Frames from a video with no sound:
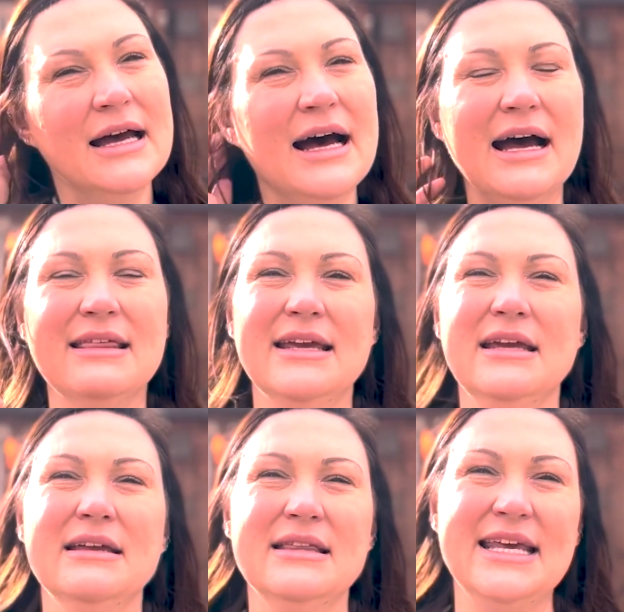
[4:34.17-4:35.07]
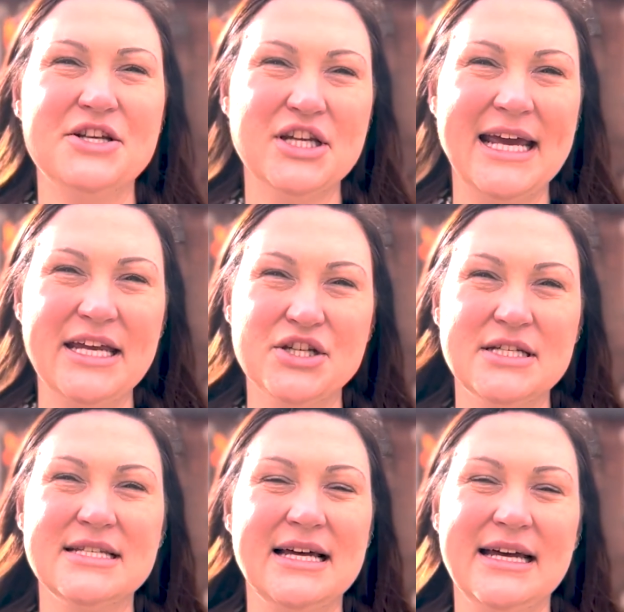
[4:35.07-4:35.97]
I think the
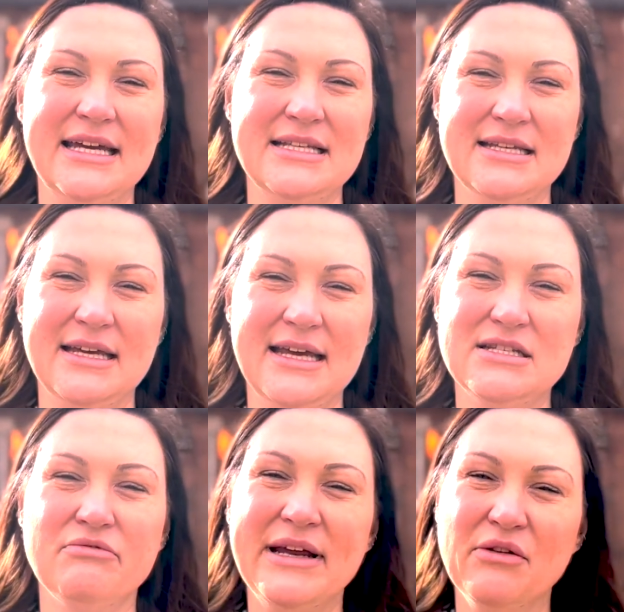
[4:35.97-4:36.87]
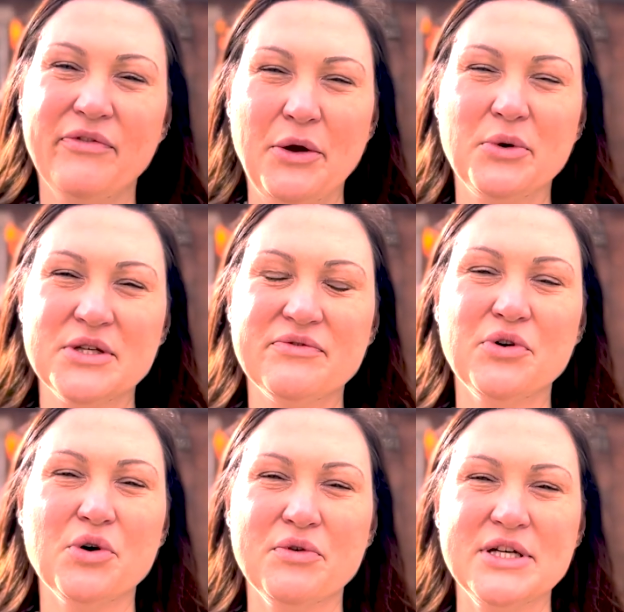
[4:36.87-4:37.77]
education side is a real focus
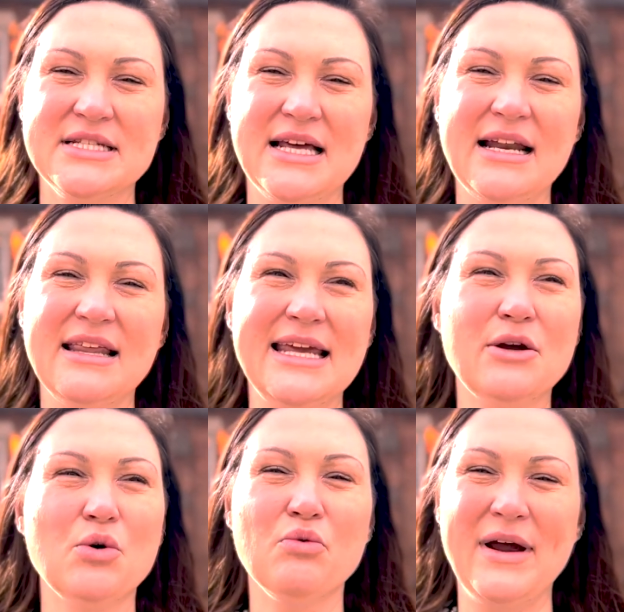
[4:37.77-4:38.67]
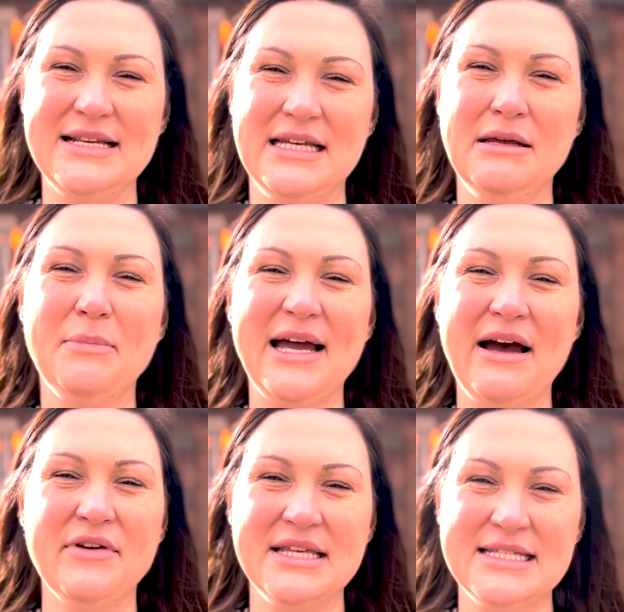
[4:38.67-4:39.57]
for us, and I think already by
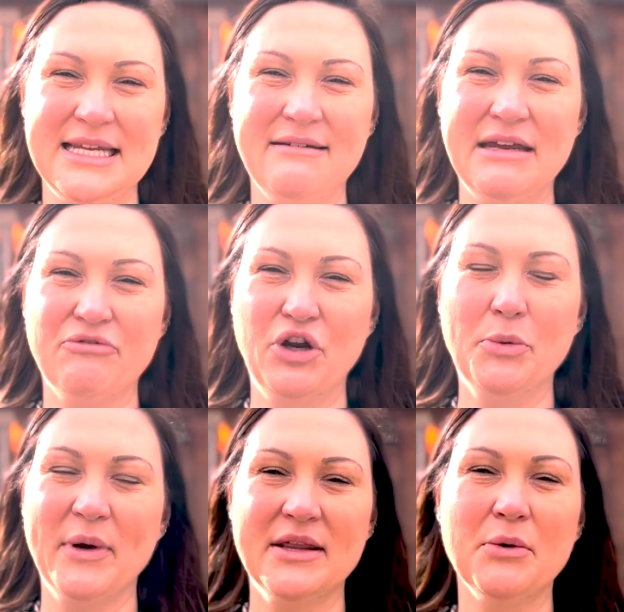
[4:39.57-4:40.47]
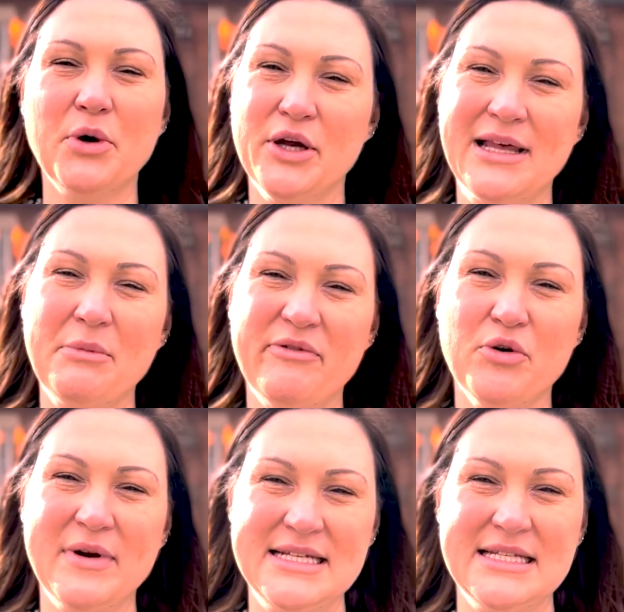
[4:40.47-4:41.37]
having the steering group and the work that we've
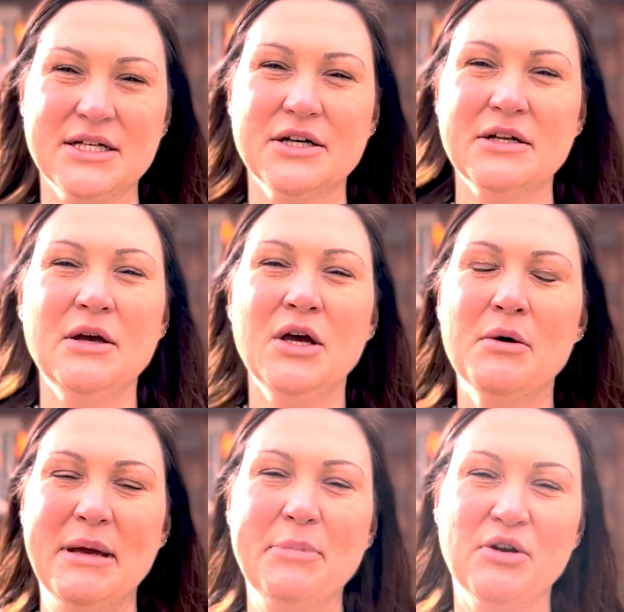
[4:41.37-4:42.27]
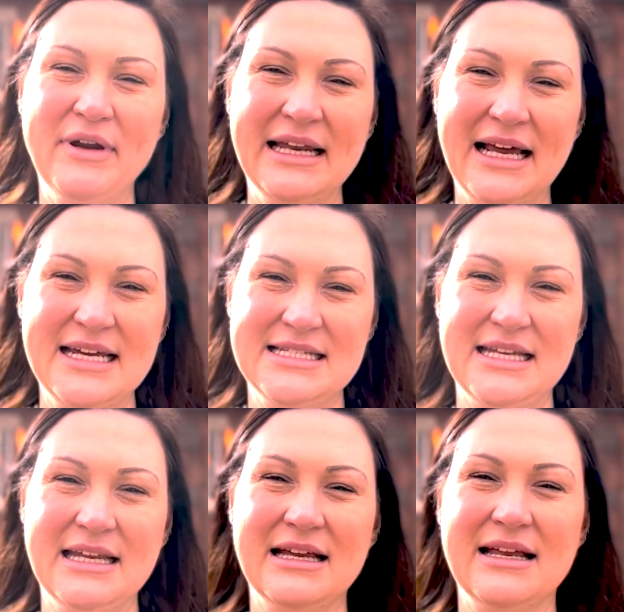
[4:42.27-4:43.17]
already done, people are
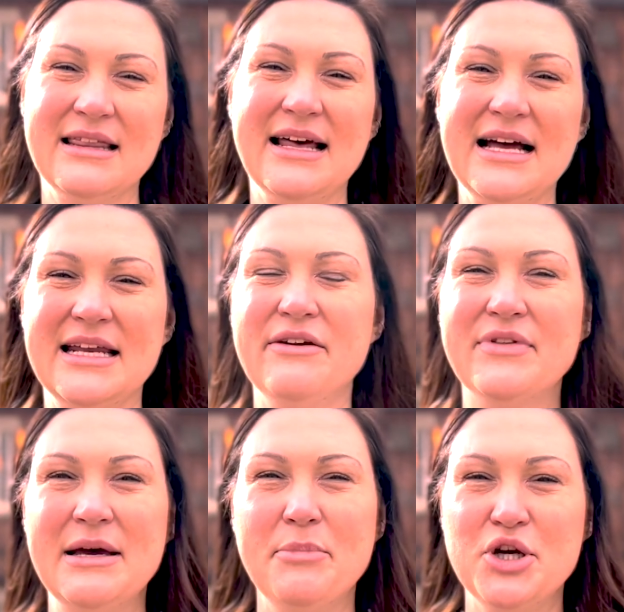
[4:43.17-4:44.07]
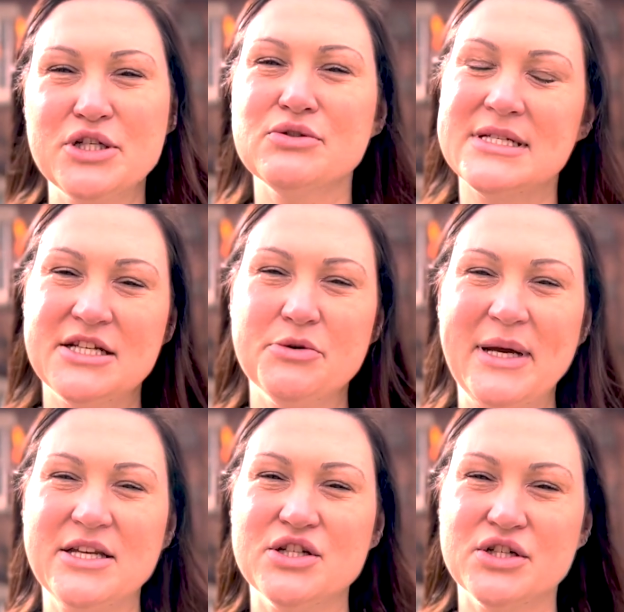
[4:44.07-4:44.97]
realising that if their personal
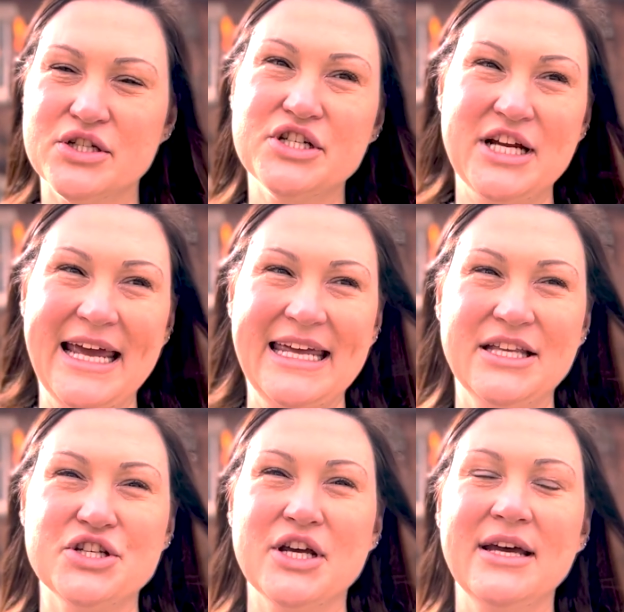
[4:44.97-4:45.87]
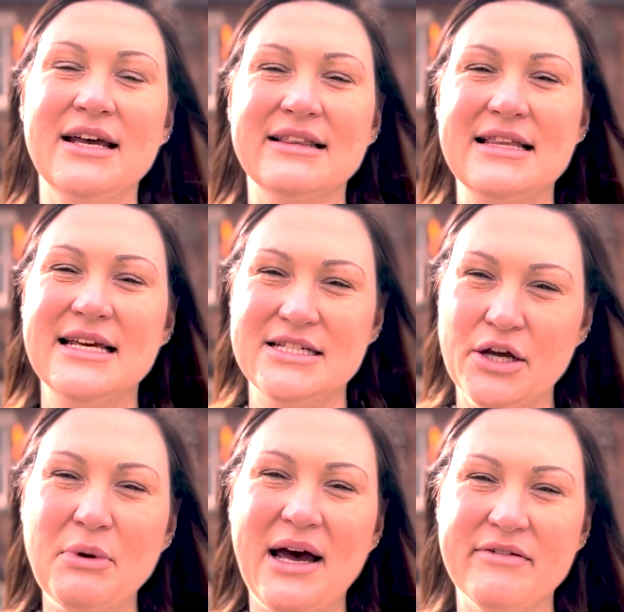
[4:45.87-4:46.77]
situation does change, then they
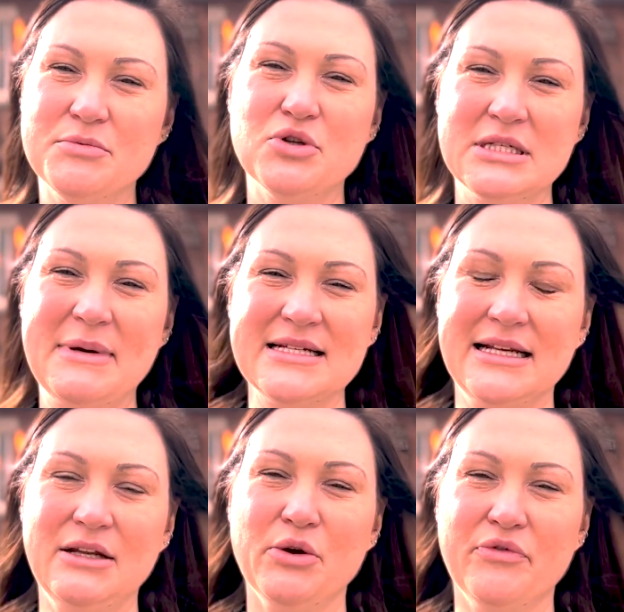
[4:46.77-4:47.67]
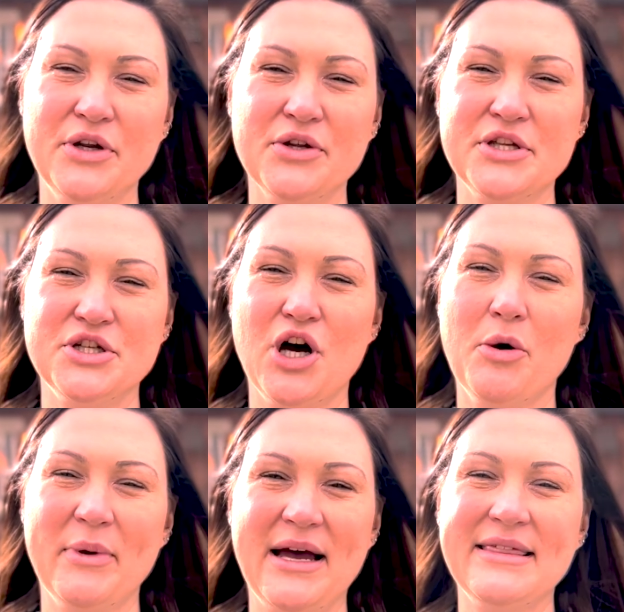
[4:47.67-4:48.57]
don't have to automatically look for another
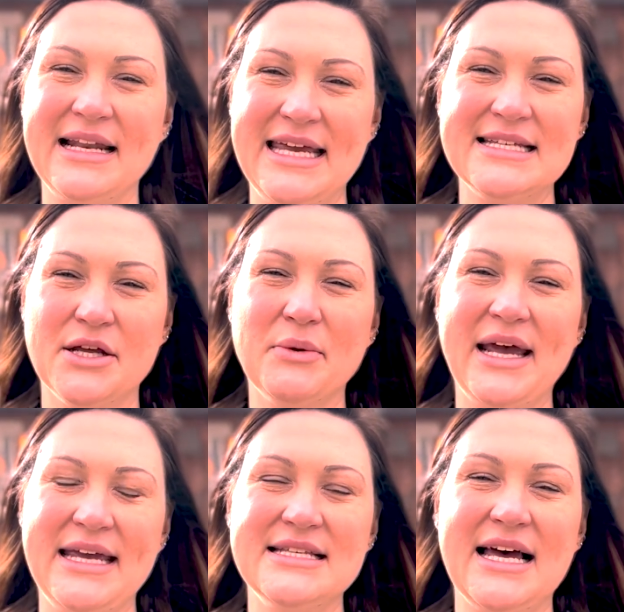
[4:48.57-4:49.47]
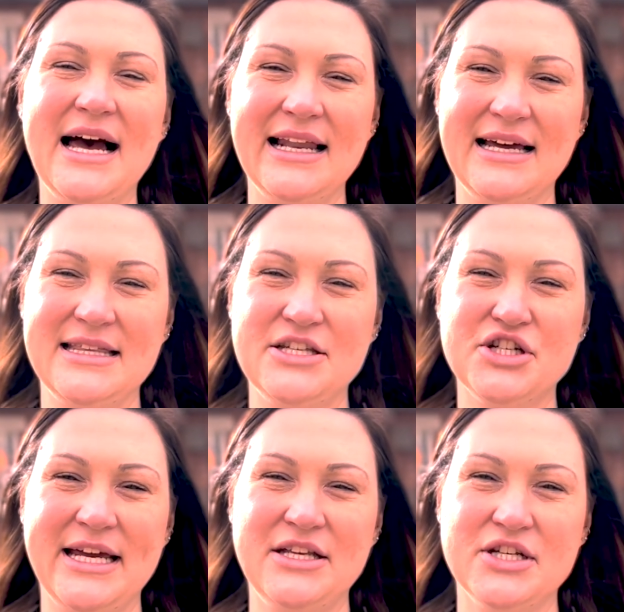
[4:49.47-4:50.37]
job, and that it is okay to highlight these
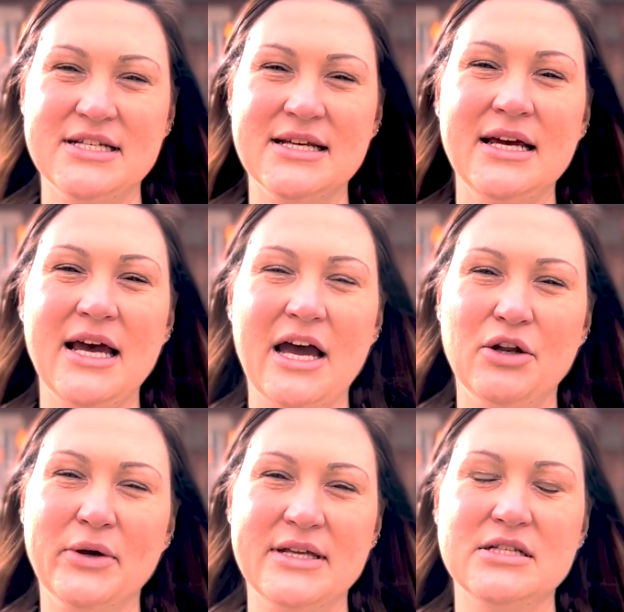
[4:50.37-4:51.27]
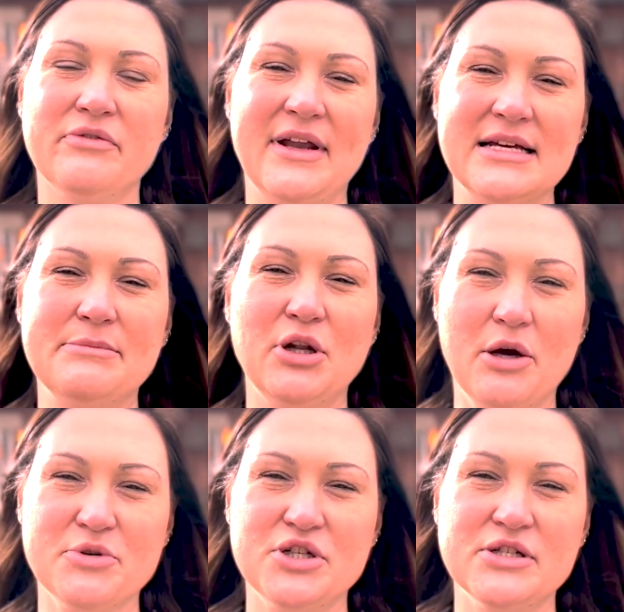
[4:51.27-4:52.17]
changes and look into flexible
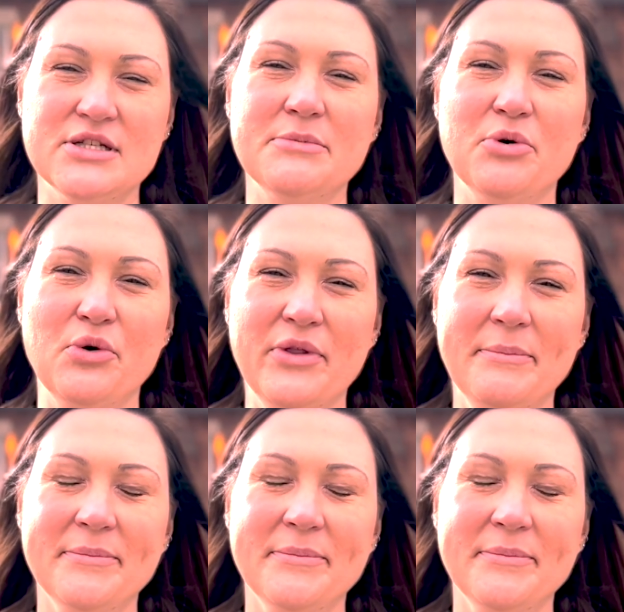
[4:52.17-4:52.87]
options to support them.